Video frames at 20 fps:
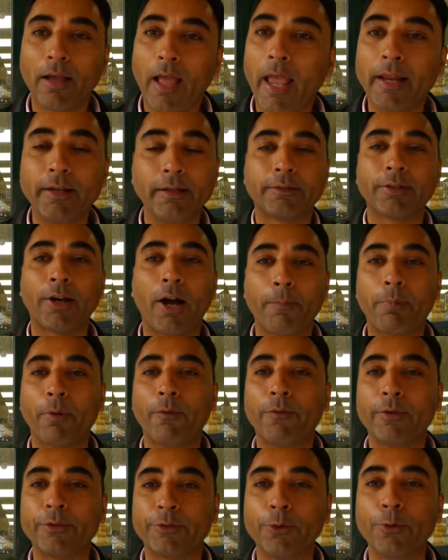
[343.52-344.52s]
any type
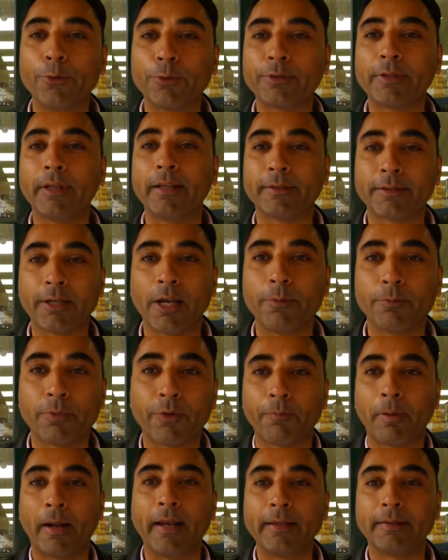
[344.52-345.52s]
of results in terms
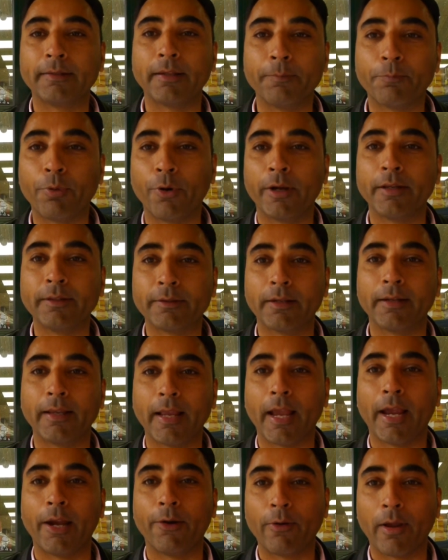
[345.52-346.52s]
of policing put into the
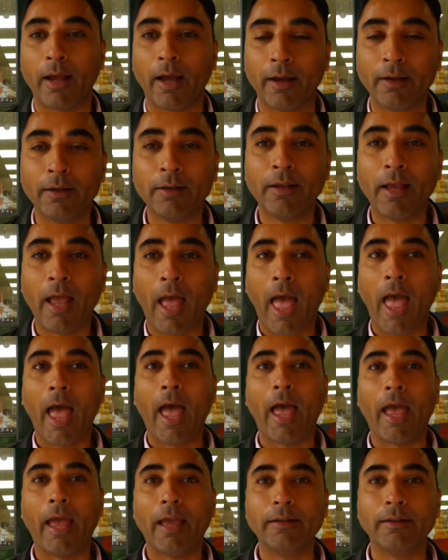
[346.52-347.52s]
area.
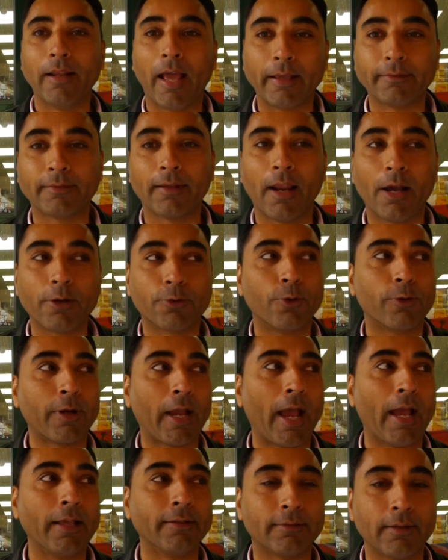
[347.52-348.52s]
And as a local
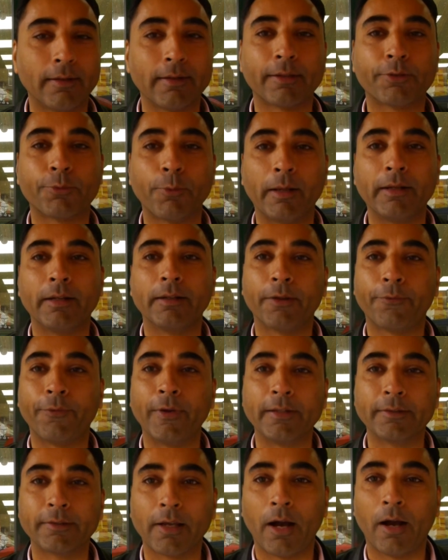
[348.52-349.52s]
councillor, that's one of the
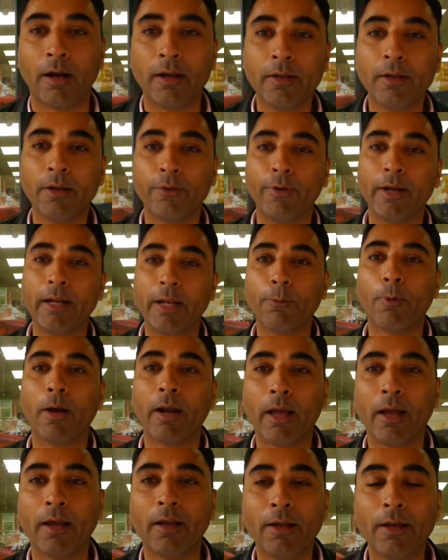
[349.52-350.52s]
things I really
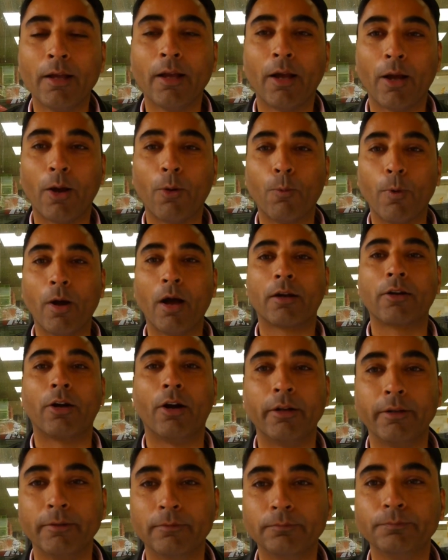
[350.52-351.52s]
want to work
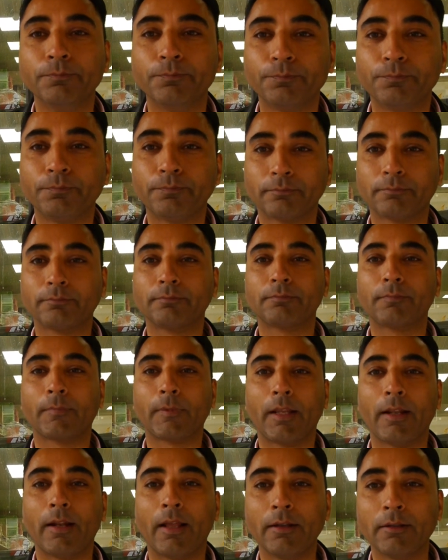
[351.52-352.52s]
on.
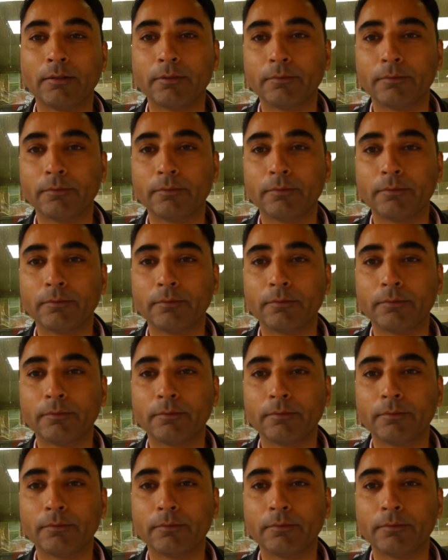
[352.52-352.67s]
You know?